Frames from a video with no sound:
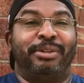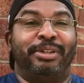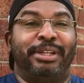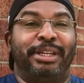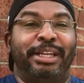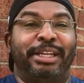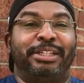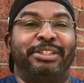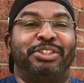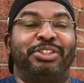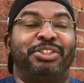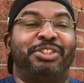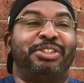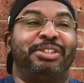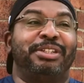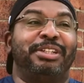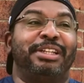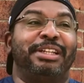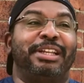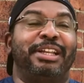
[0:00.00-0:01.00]
He
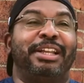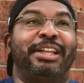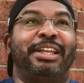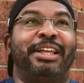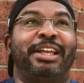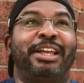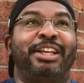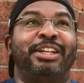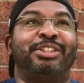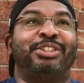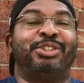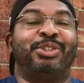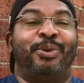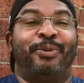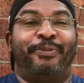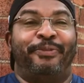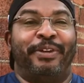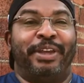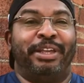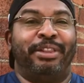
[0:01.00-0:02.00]
is so
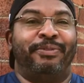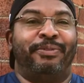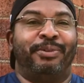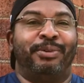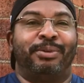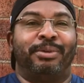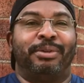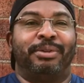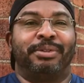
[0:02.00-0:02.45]
faithful.